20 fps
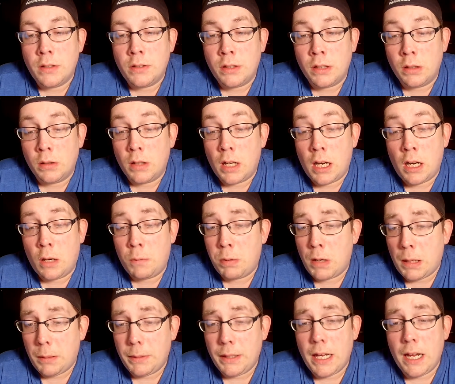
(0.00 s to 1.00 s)
So I'll
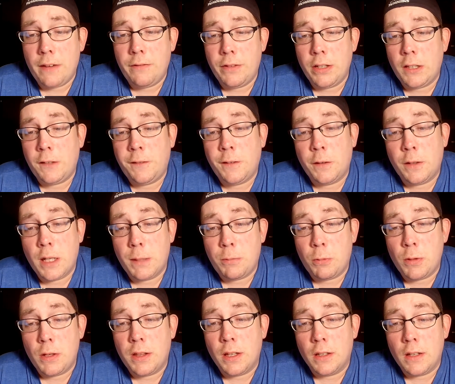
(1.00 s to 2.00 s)
probably have this filled up
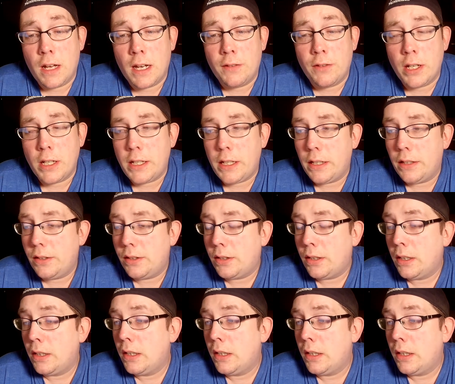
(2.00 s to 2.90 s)
with a lot of ideas